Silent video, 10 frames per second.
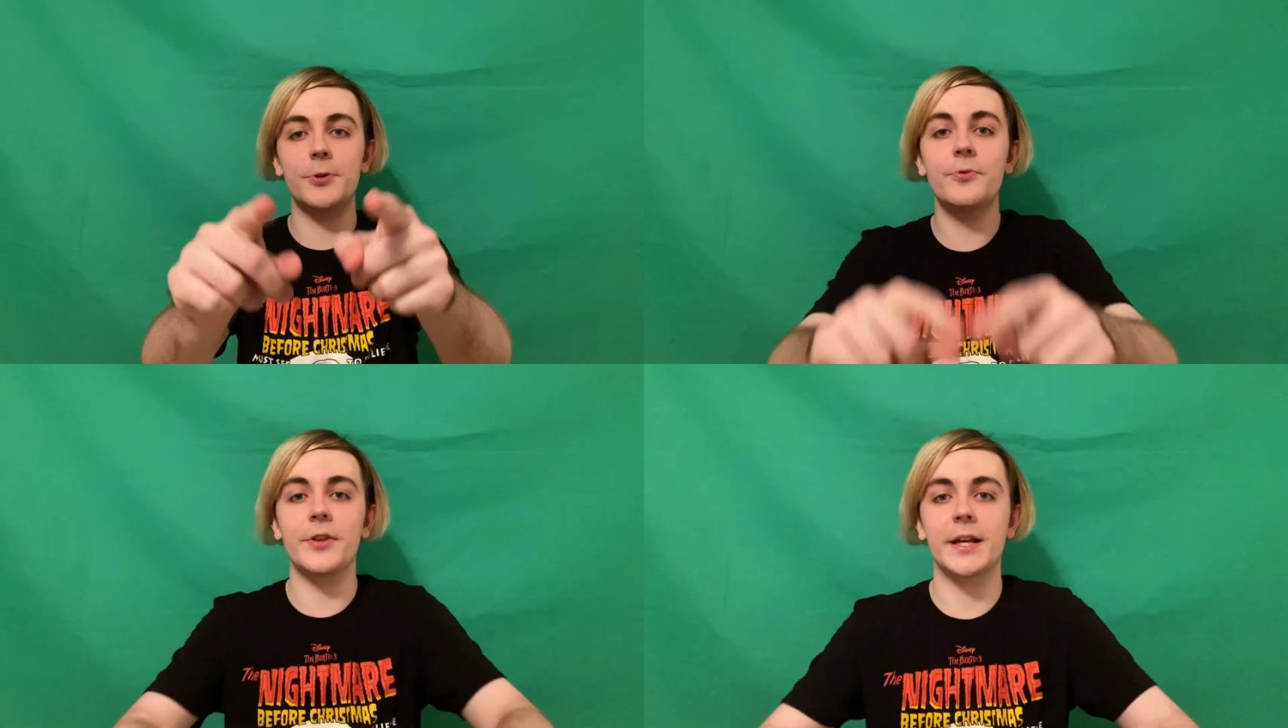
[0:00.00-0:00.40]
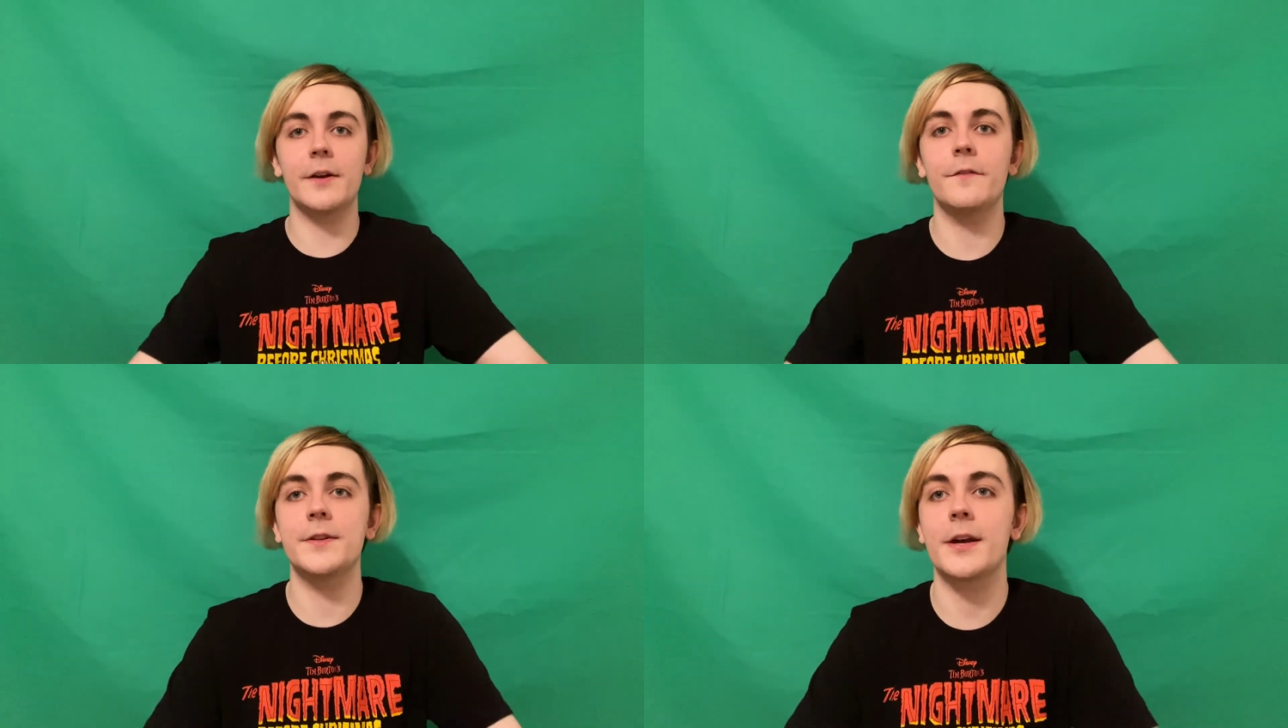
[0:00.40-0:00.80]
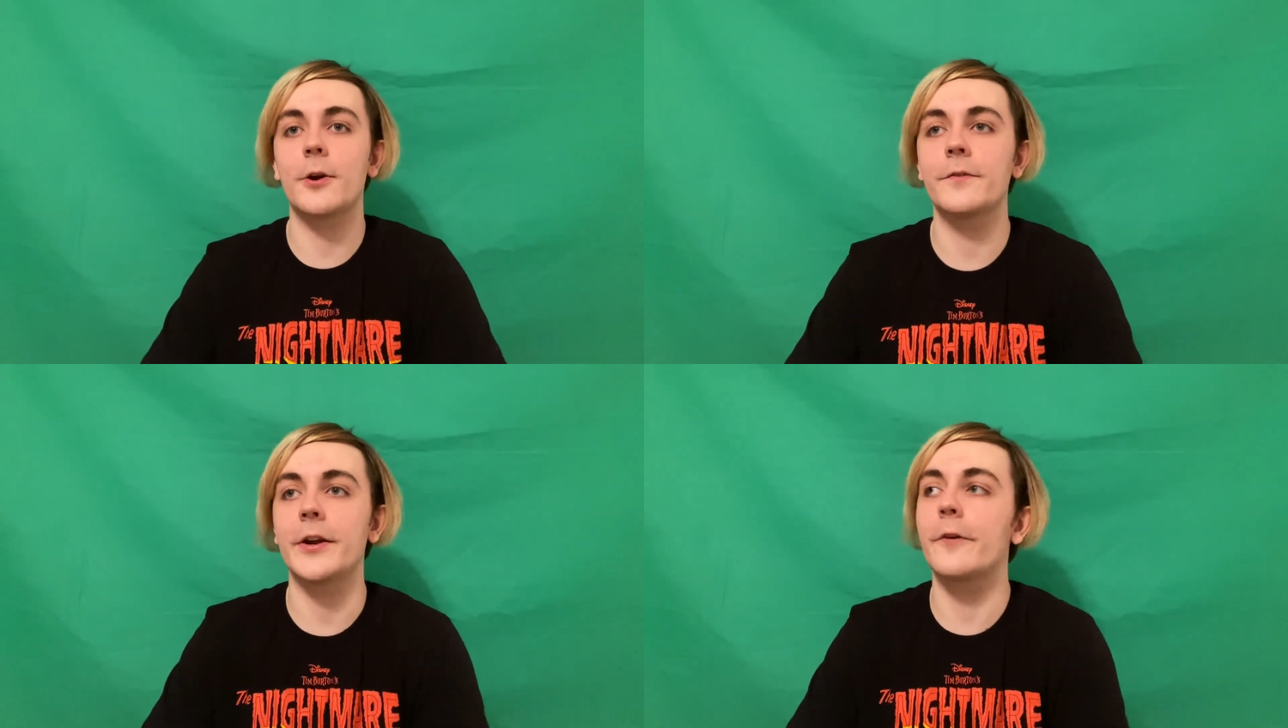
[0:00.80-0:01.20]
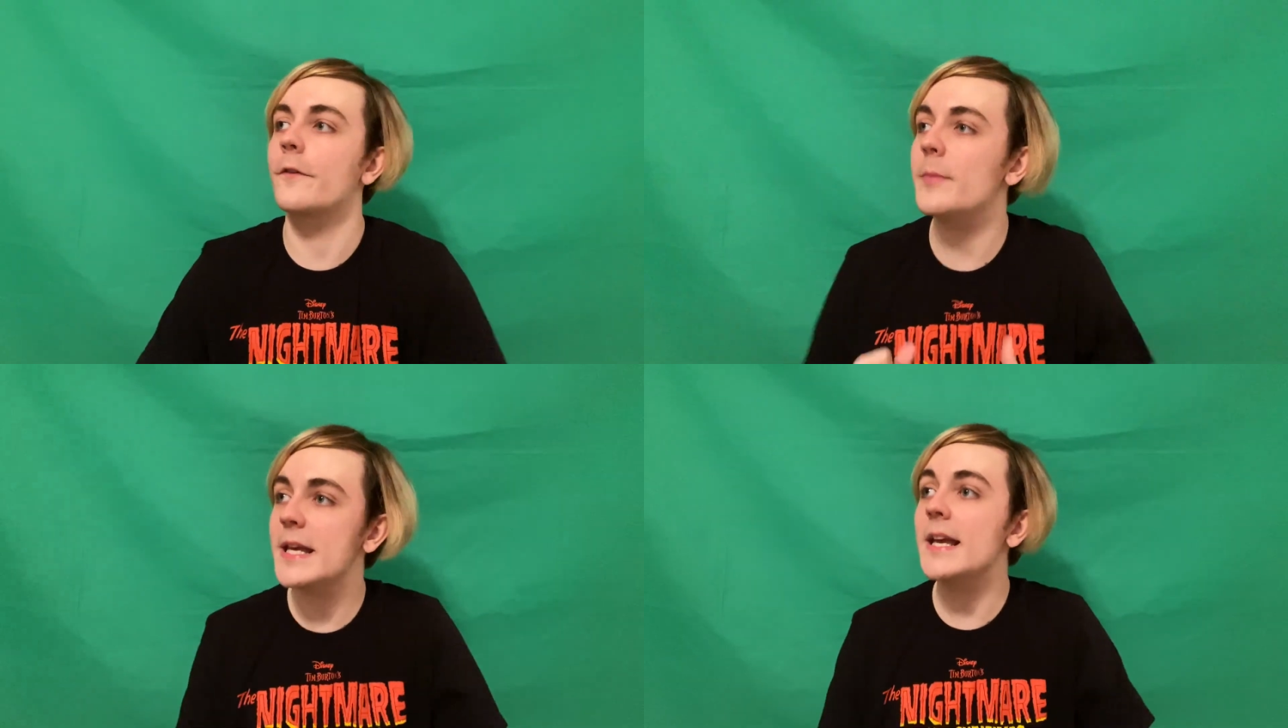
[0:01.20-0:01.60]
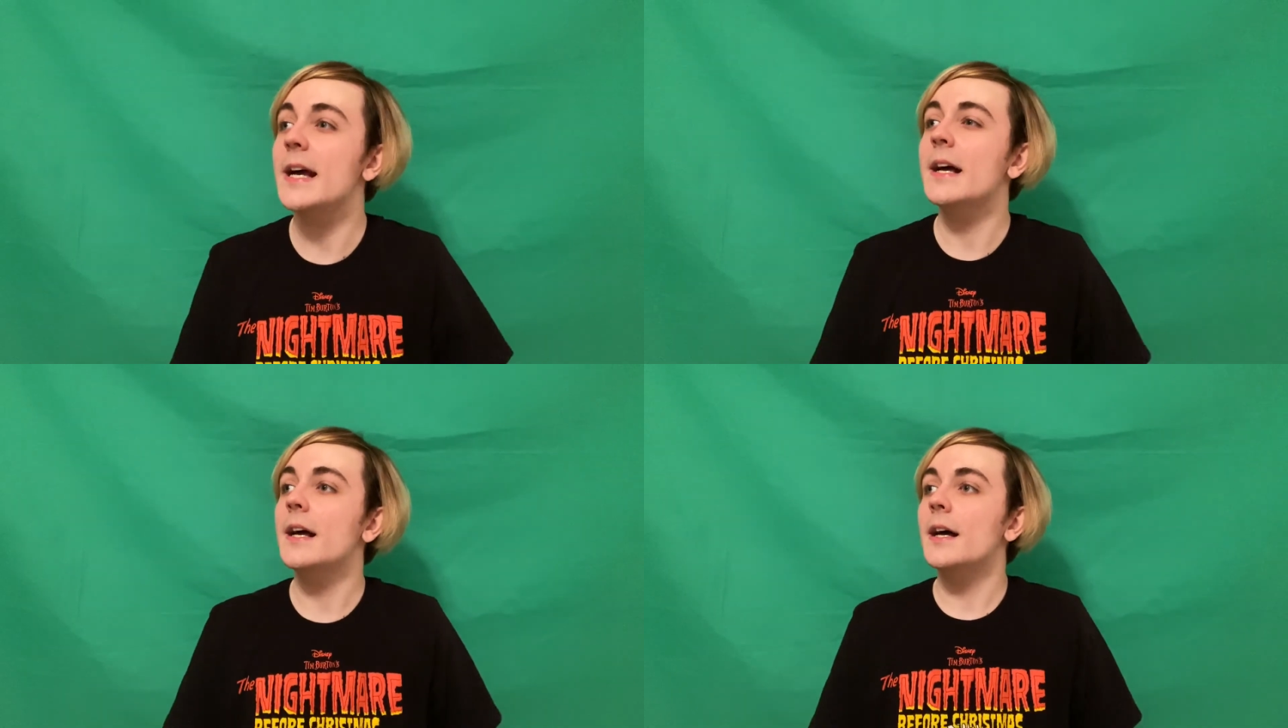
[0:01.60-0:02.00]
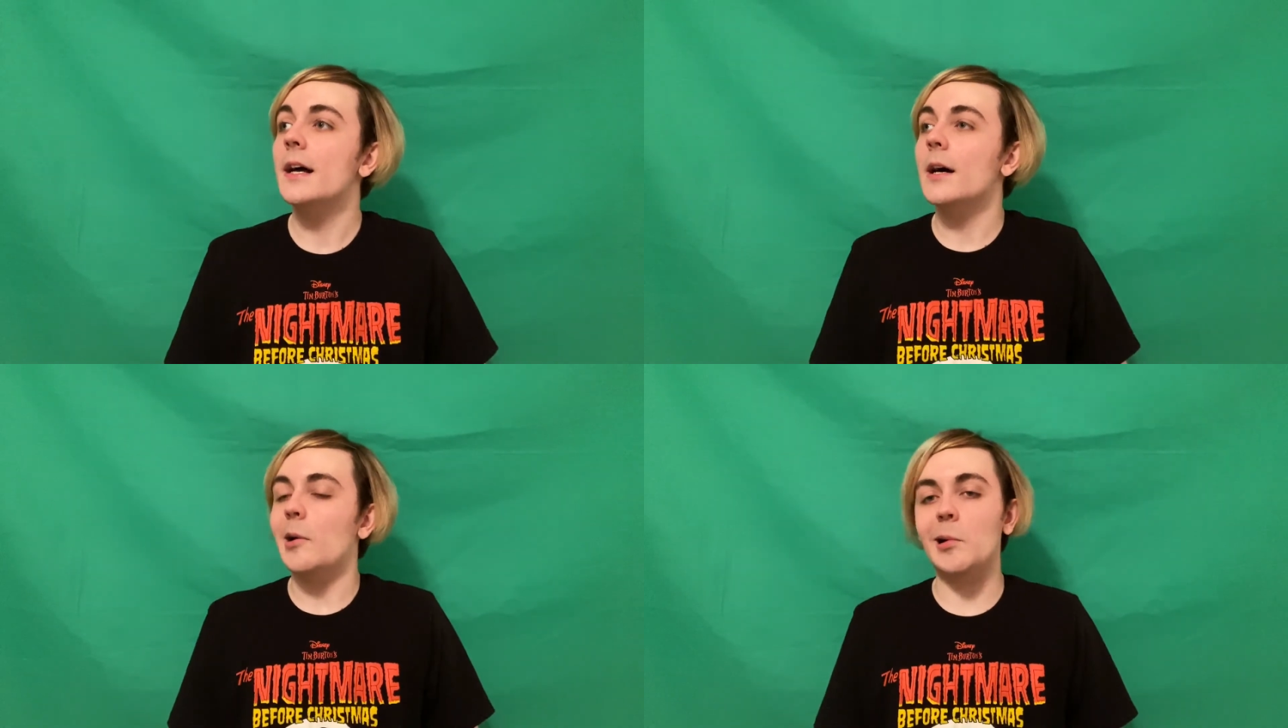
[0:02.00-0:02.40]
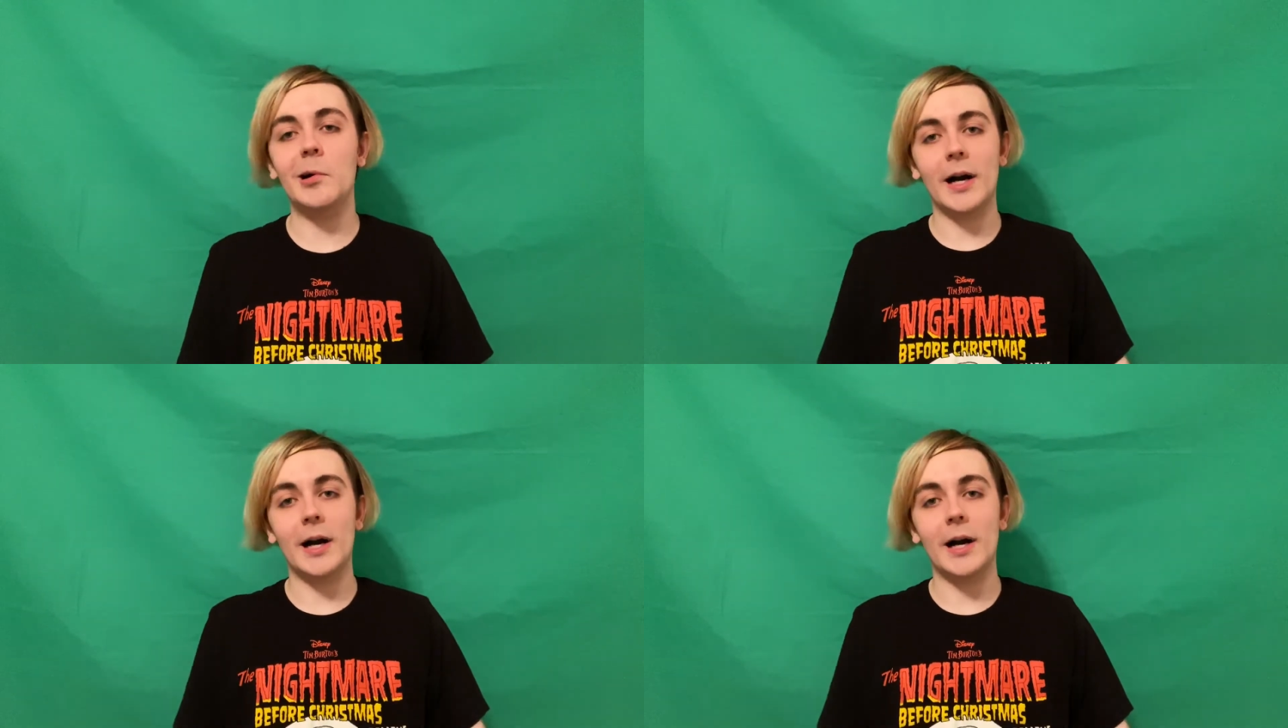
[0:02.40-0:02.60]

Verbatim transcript: think of the Tower of Terror. For me, oh,